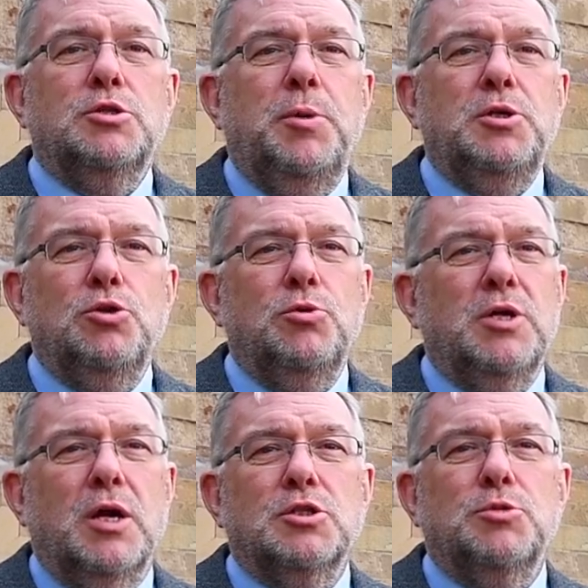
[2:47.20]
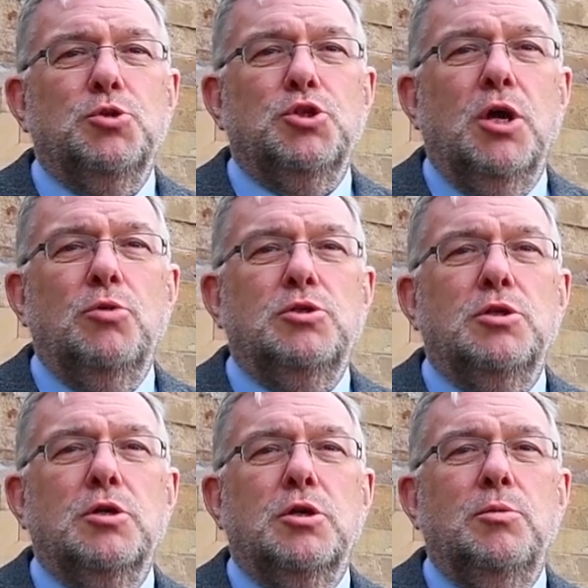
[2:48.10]
special thanks must go to
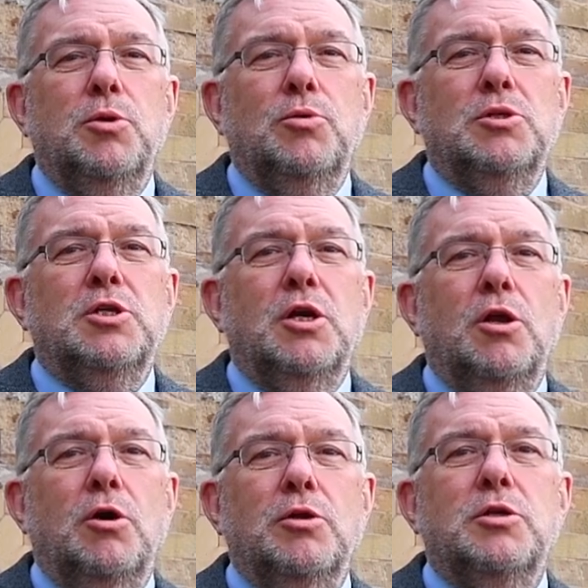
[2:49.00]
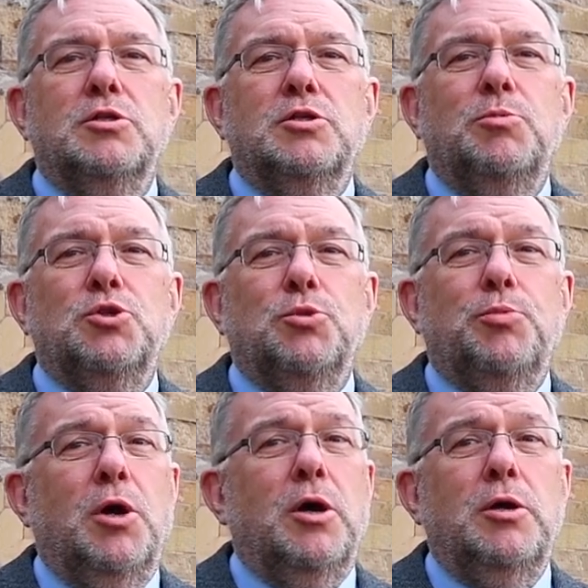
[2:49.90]
the community along this
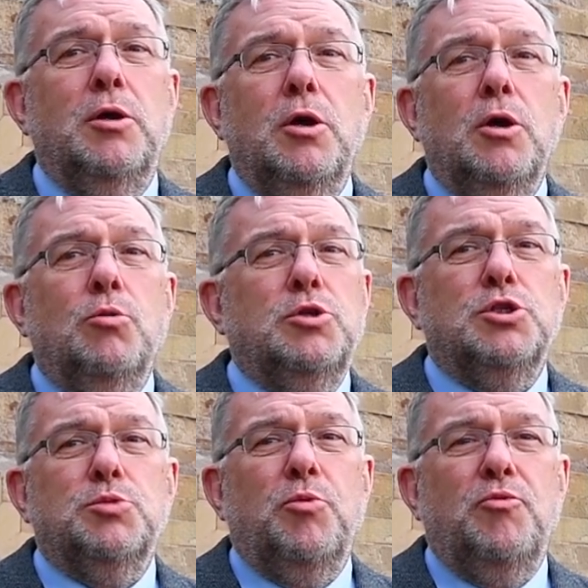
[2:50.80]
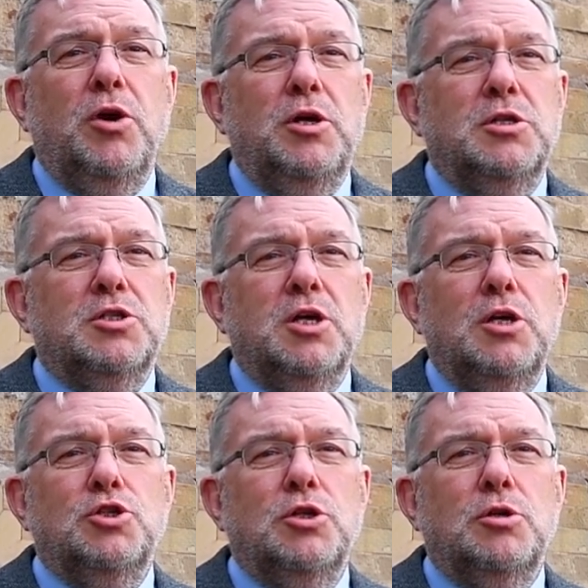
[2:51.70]
Bishop Line, which has provided
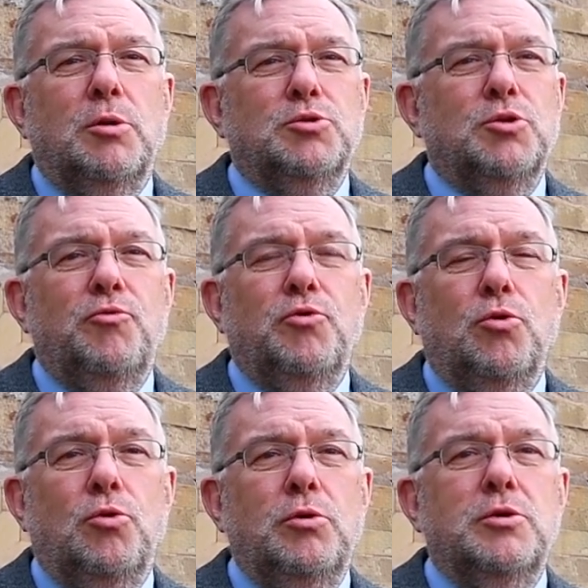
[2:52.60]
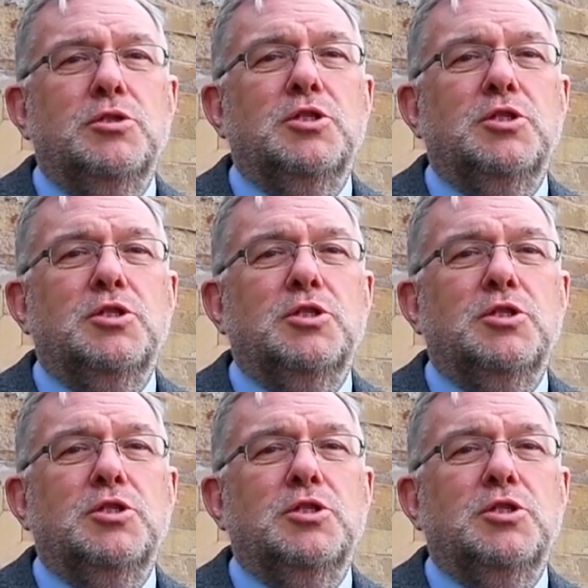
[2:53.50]
station adoption for all of the